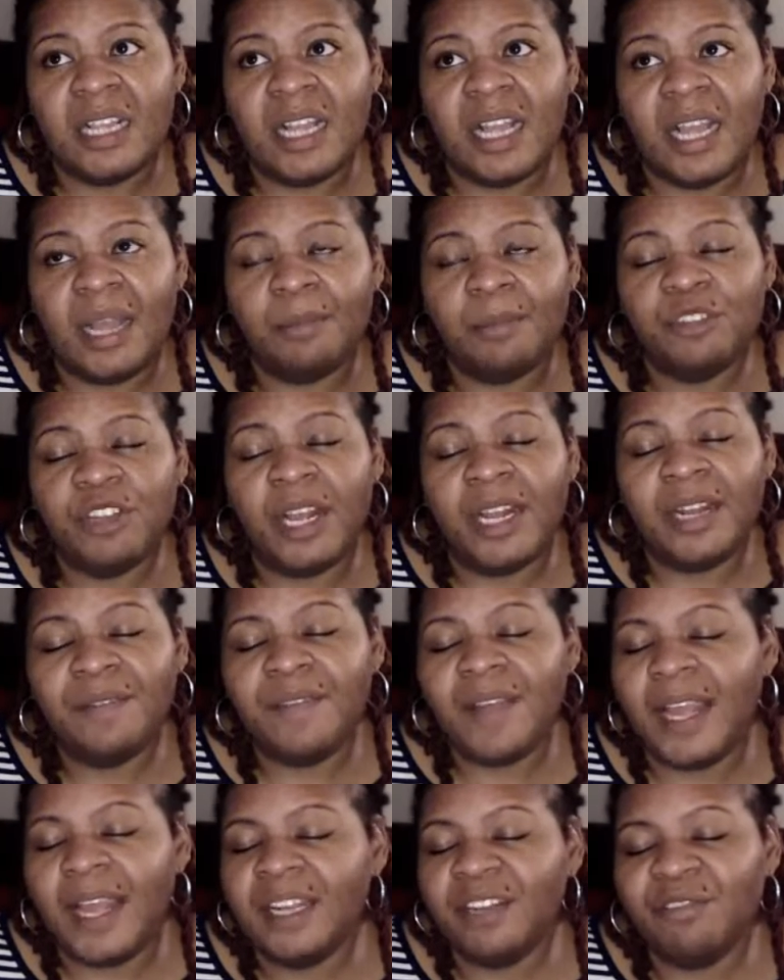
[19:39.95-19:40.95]
I'm trying to
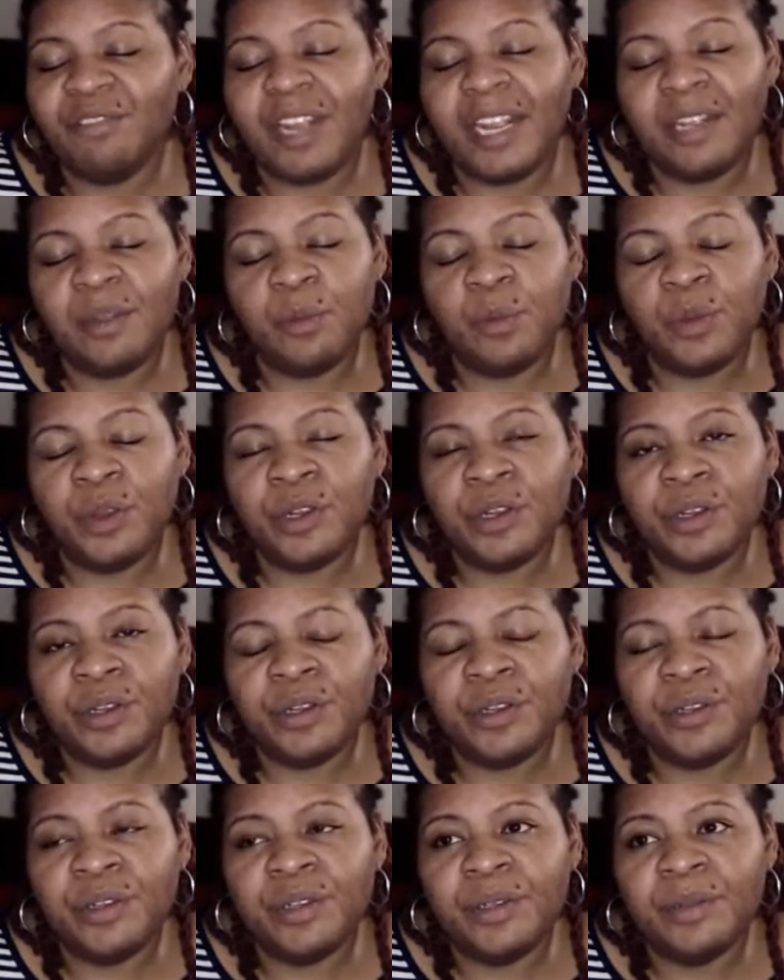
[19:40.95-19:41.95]
find the right
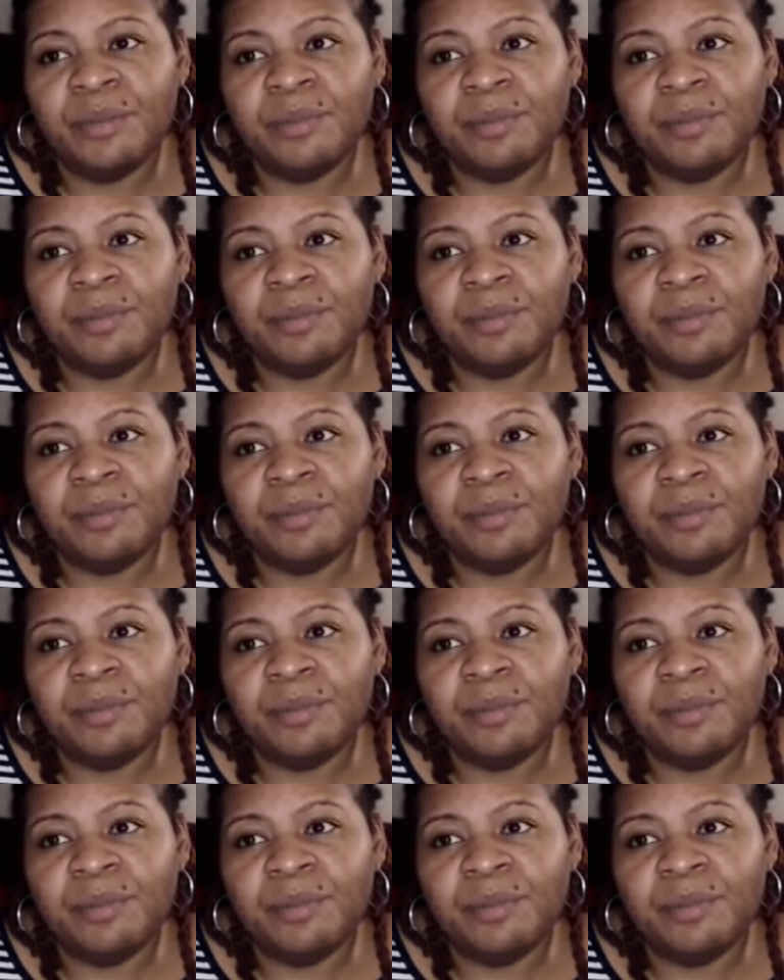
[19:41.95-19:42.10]
word.